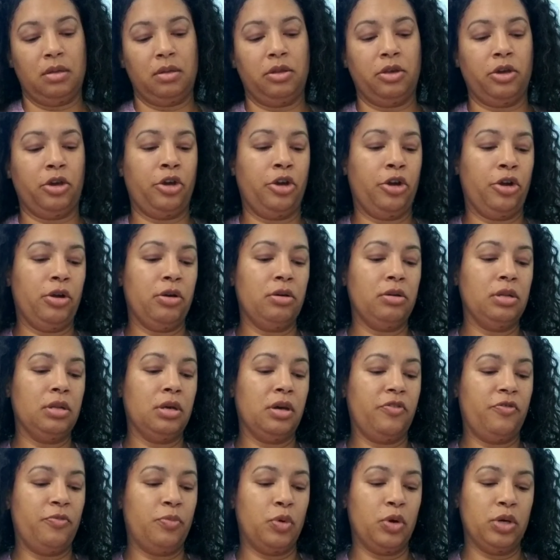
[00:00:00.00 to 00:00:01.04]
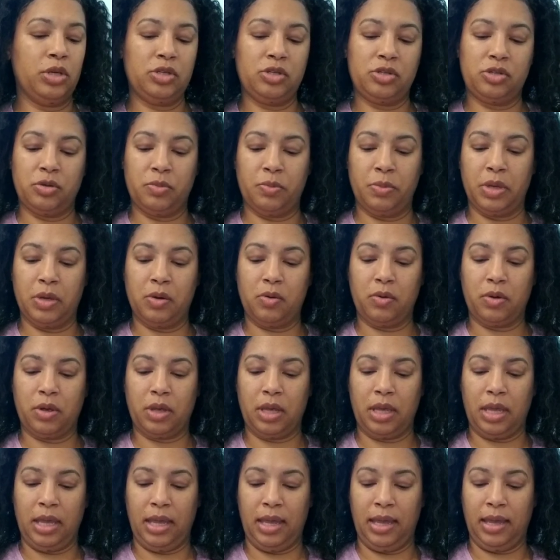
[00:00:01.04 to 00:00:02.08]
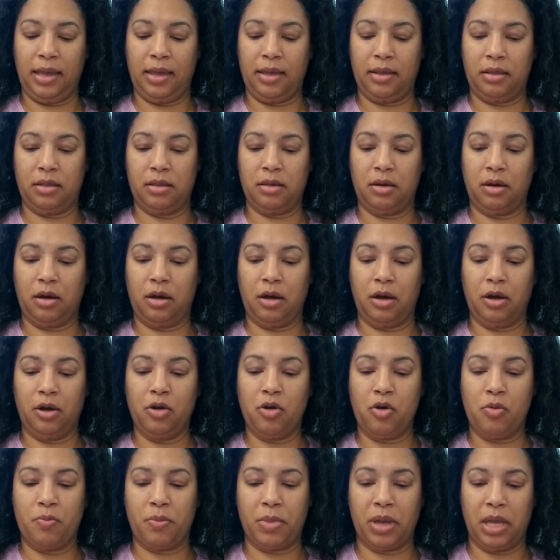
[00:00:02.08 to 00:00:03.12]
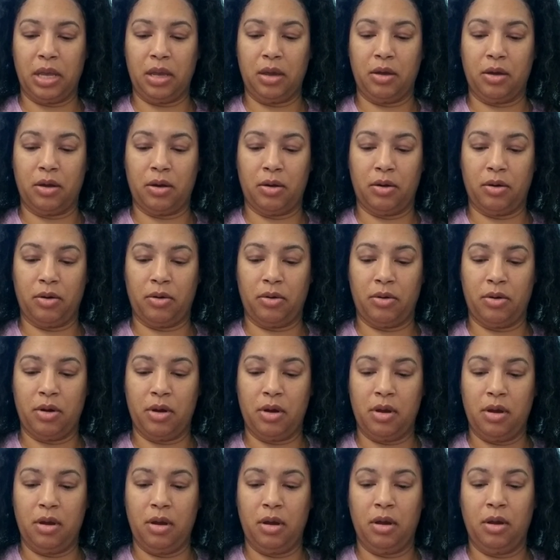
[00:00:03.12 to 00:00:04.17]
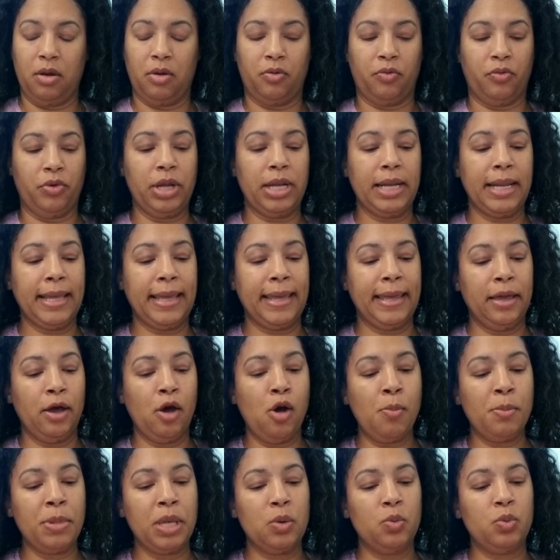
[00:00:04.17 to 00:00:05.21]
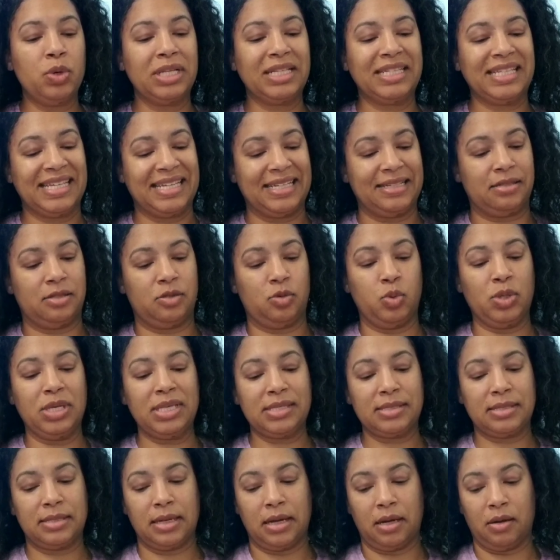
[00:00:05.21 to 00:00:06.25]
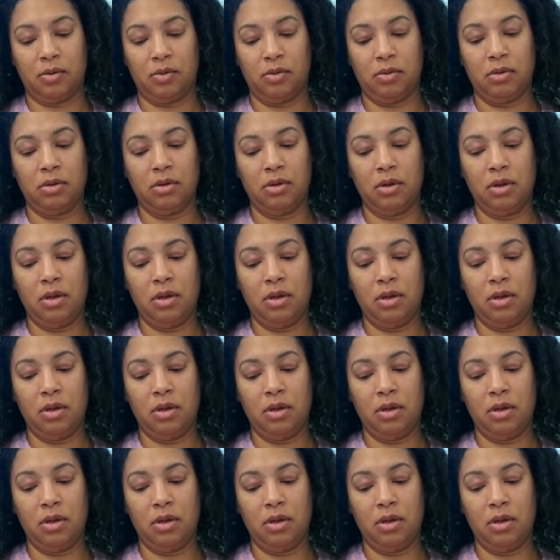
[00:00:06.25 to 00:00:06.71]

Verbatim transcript: The Curl Love Moisture Milk and the Curl Maker really helped me with that twist out.